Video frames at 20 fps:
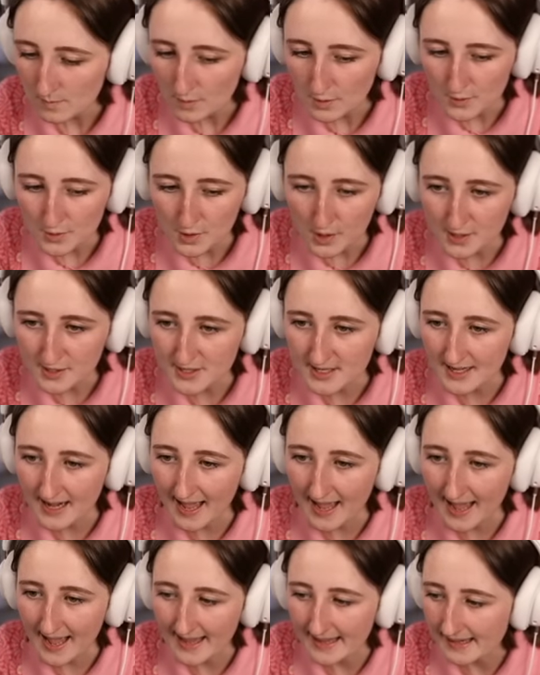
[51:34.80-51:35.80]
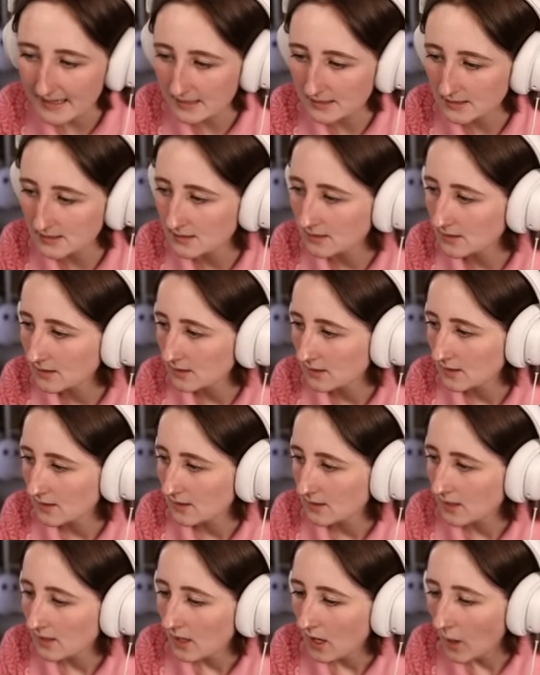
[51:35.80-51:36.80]
Not today.
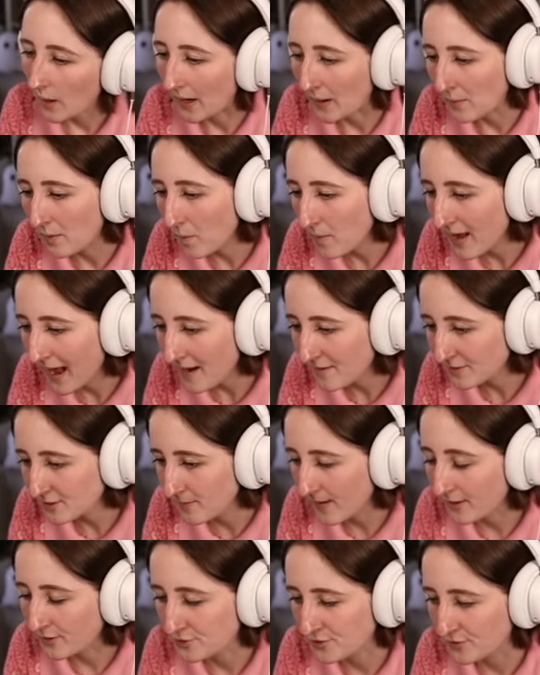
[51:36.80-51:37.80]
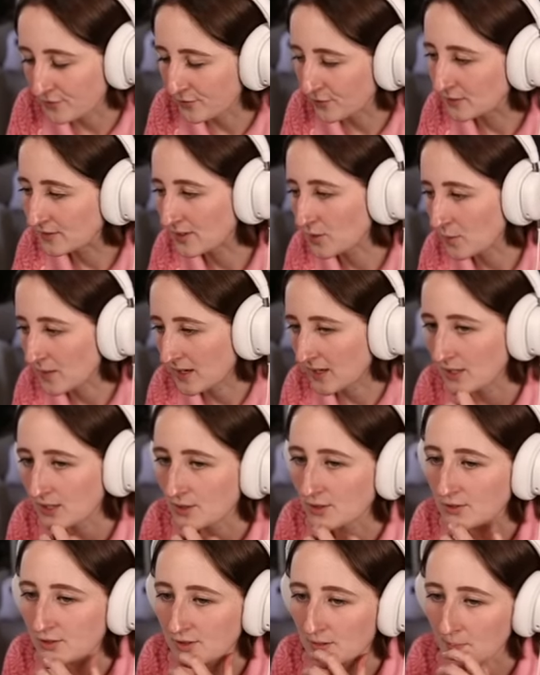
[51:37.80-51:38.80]
All right, well, we have some extra fruits that we can
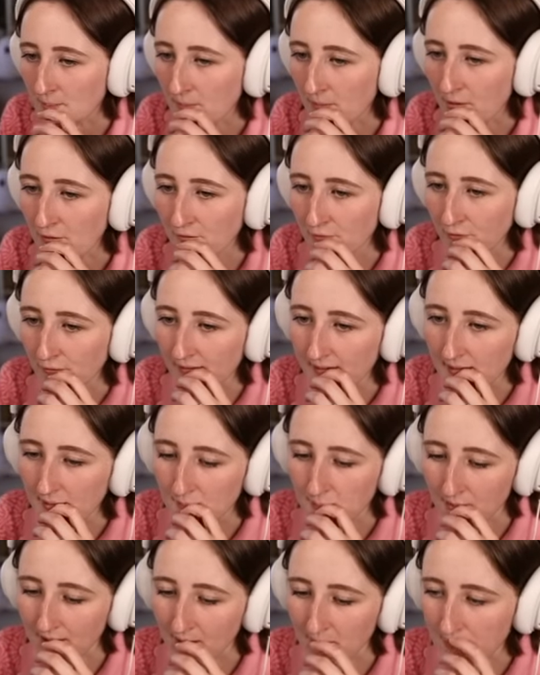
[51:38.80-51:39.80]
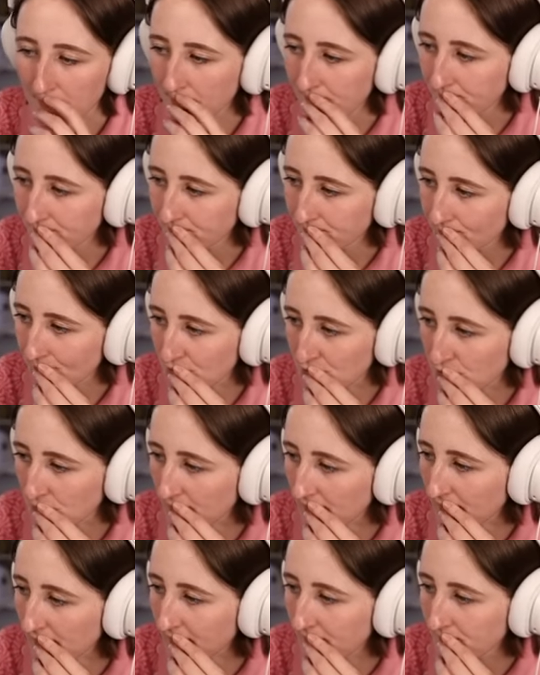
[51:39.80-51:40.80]
use to hopefully prep, which will be
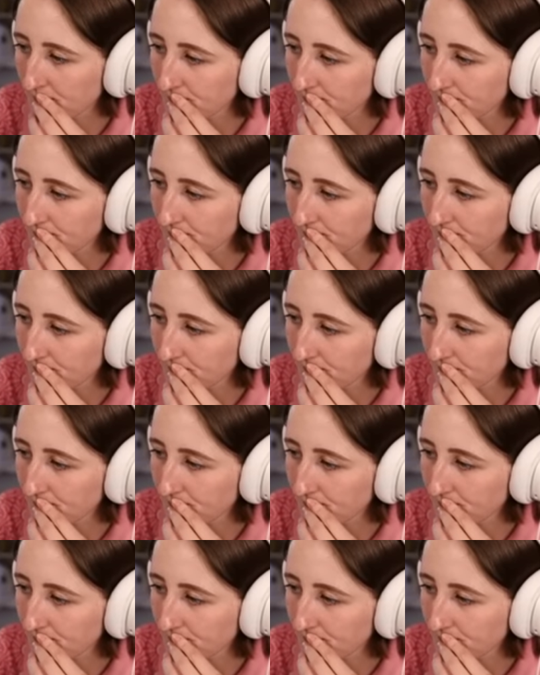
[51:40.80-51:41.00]
good.